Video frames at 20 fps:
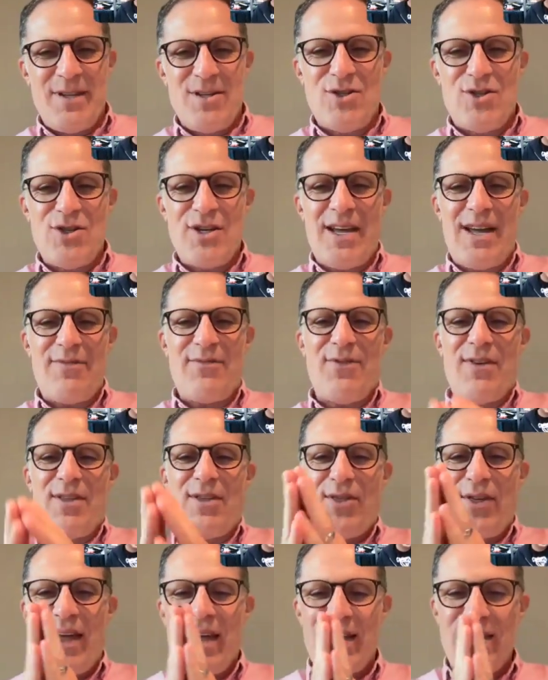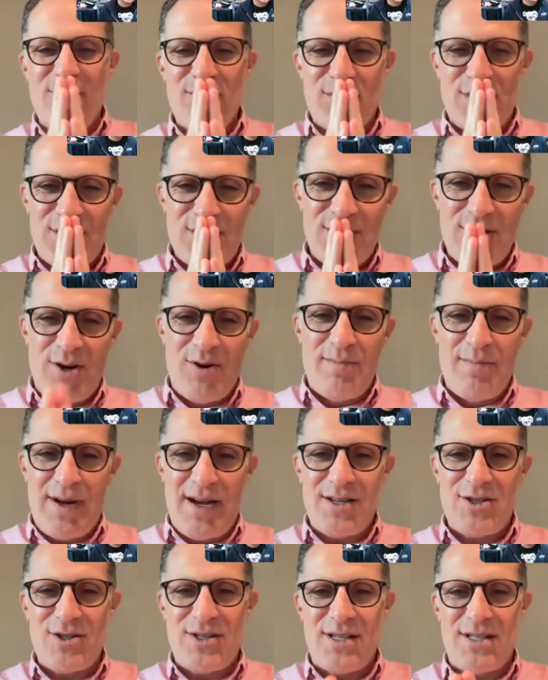Jeff, thank you so
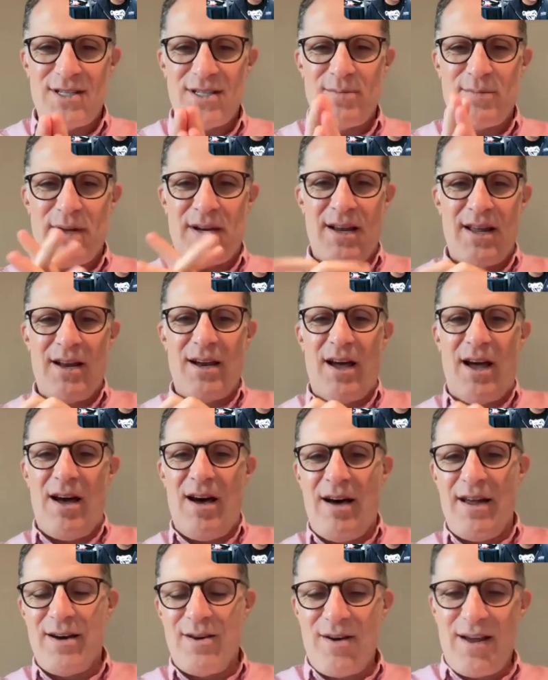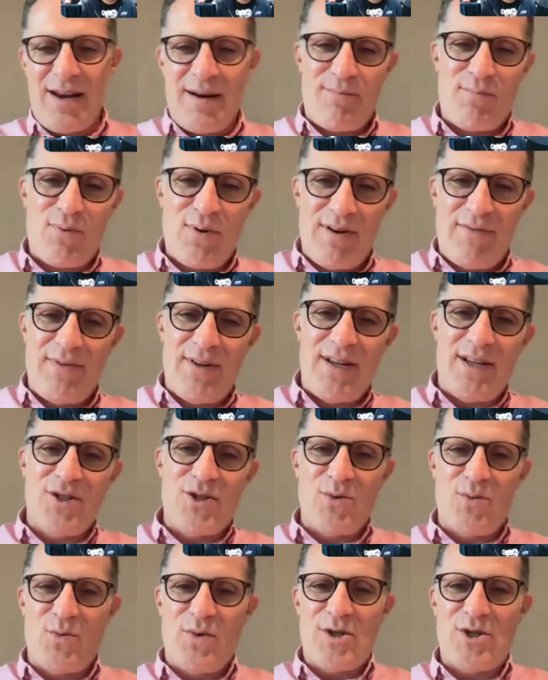much. This has been an honor and a
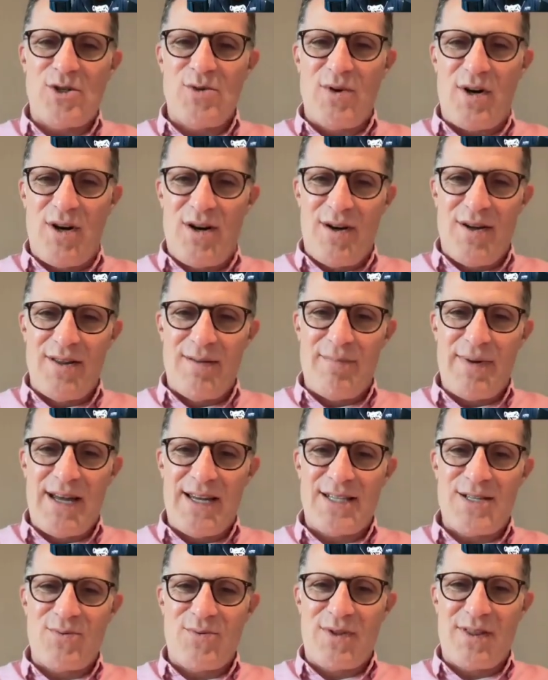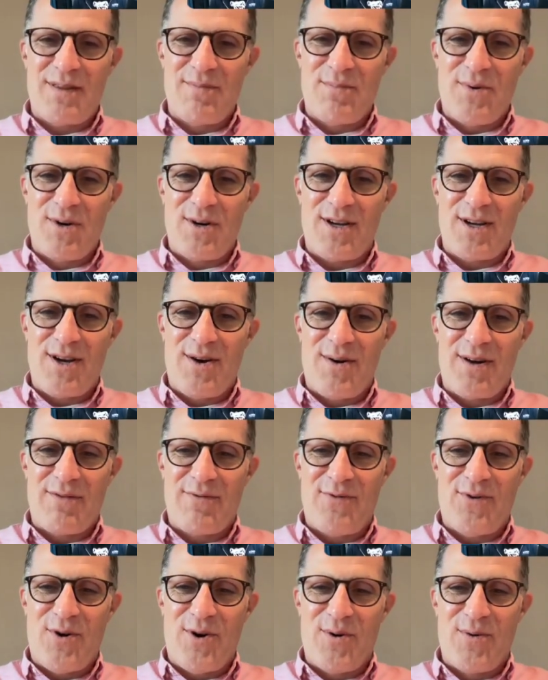privilege. Wish you all the best with the book going
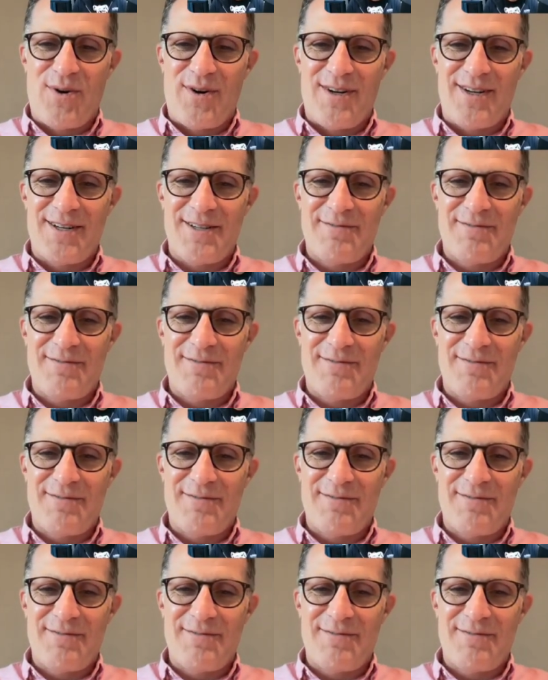forward.